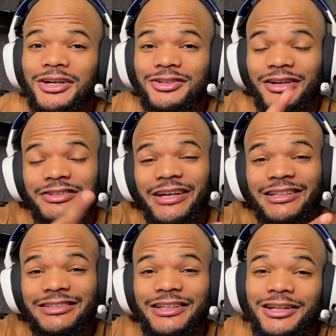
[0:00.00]
And these guys
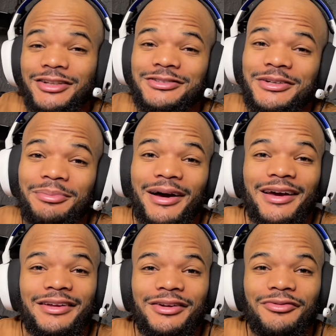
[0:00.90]
stick along to the
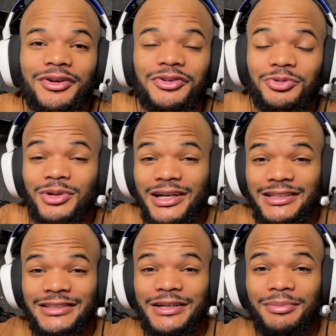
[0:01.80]
back end of the video, see what I gotta
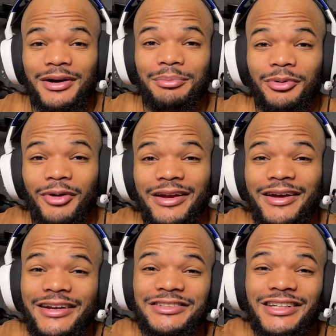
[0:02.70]
say about it. But right
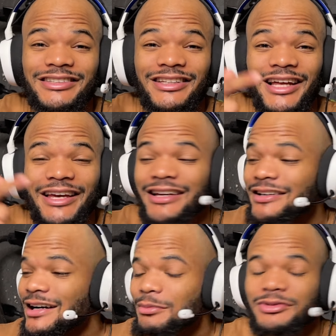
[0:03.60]
now, these guys are like,
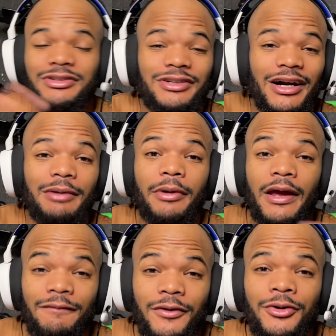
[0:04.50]
comment, subscribe
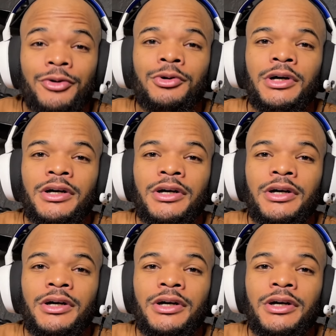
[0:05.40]
if you're new.